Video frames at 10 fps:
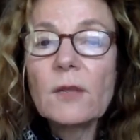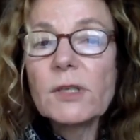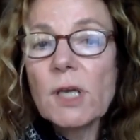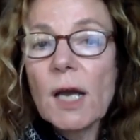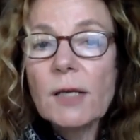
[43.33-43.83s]

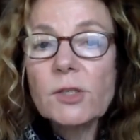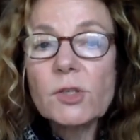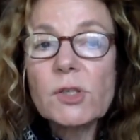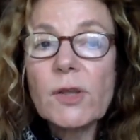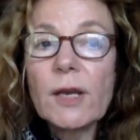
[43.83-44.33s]
the
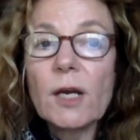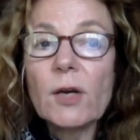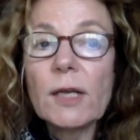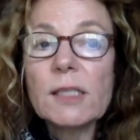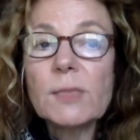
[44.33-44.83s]
doctors there
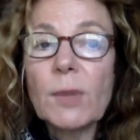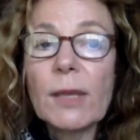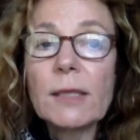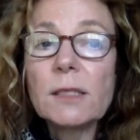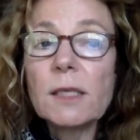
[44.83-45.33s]

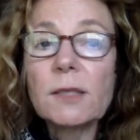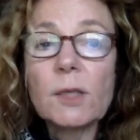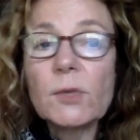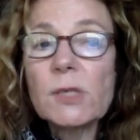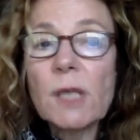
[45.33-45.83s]
explained that
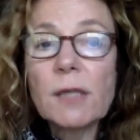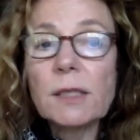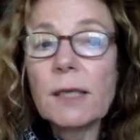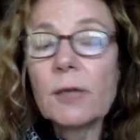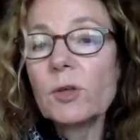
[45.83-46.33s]
there was
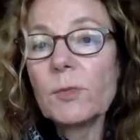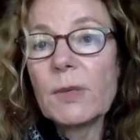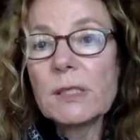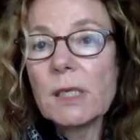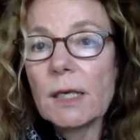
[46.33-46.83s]
nothing that could
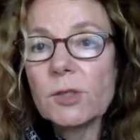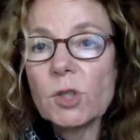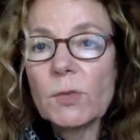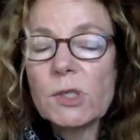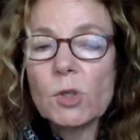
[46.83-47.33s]
be done
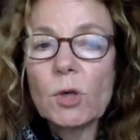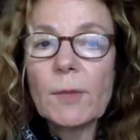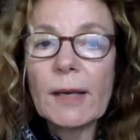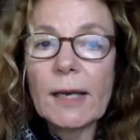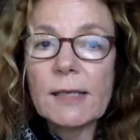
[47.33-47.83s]
to restore
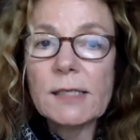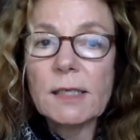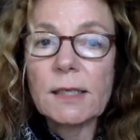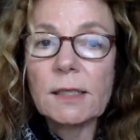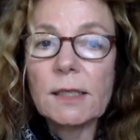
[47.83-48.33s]
my
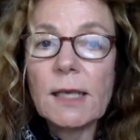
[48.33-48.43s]
eyesight,